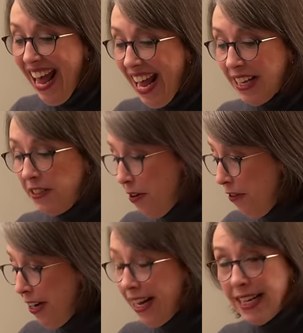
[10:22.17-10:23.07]
And so I've
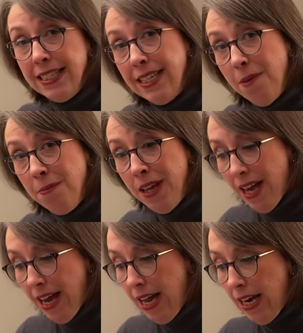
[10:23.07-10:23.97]
already got some
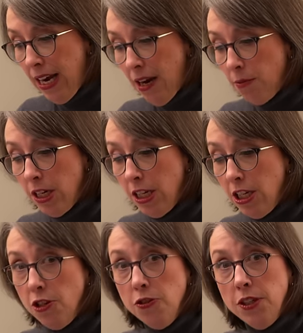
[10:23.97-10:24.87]
cut, and I'm going to
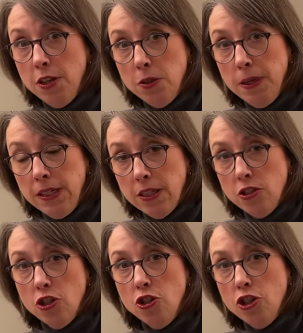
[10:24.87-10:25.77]
use those
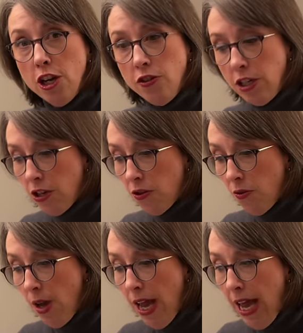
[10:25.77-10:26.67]
pieces to show
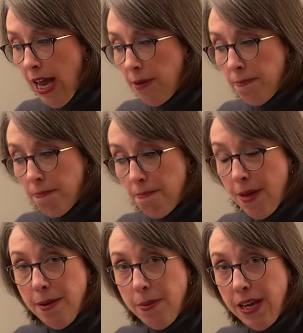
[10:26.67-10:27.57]
you
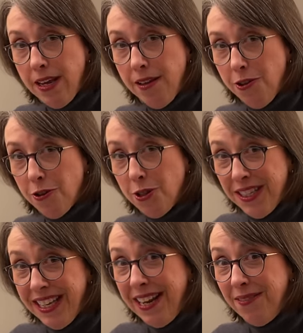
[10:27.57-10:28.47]
maybe your
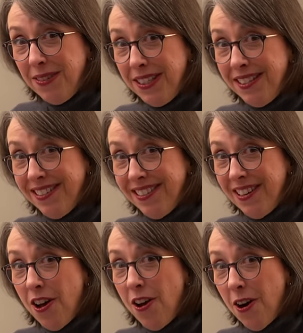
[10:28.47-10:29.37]
sleeves
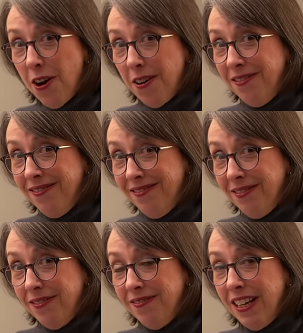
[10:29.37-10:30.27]
are
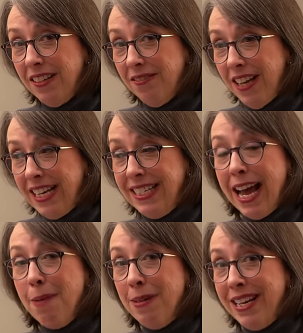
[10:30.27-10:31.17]
a
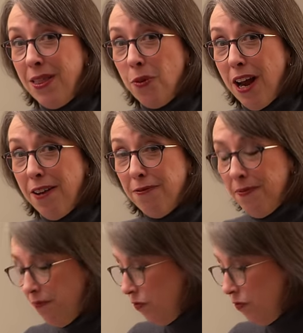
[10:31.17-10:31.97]
diamond in the rough.